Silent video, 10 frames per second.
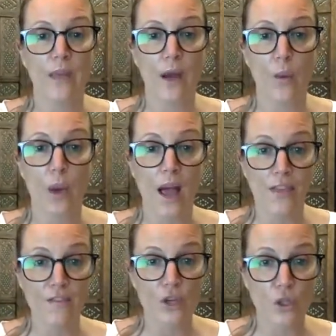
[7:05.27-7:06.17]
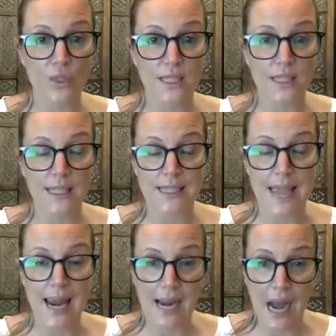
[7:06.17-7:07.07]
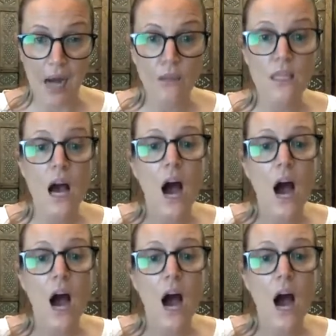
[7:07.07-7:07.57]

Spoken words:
where other virtual assistants hang out.